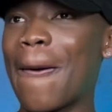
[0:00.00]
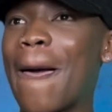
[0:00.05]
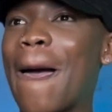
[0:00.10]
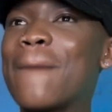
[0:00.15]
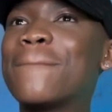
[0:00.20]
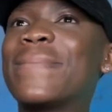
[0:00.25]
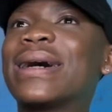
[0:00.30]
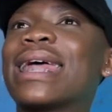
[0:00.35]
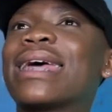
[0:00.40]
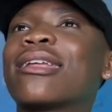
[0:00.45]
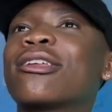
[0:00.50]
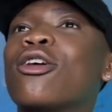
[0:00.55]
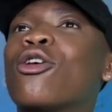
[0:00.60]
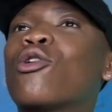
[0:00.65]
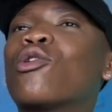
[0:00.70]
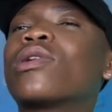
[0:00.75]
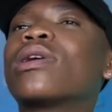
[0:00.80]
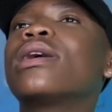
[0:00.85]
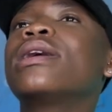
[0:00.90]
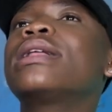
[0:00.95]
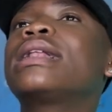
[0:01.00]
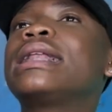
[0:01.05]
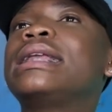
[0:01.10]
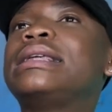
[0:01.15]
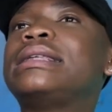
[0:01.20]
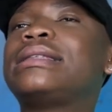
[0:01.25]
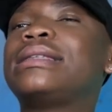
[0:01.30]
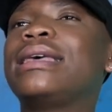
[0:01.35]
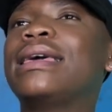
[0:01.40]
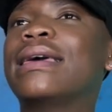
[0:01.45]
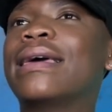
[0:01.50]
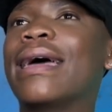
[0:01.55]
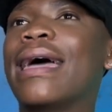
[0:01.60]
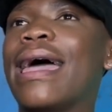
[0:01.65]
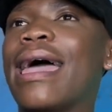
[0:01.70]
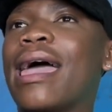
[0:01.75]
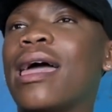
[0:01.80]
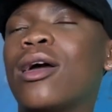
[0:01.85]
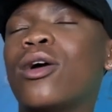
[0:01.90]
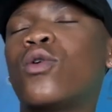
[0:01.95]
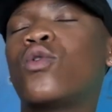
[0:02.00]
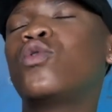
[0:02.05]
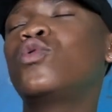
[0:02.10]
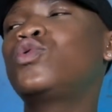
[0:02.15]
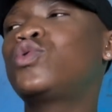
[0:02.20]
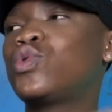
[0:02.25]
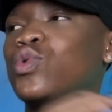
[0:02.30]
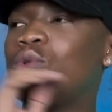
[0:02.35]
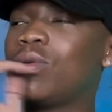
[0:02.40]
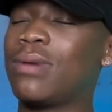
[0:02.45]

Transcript: Manaranyako at least the hutu but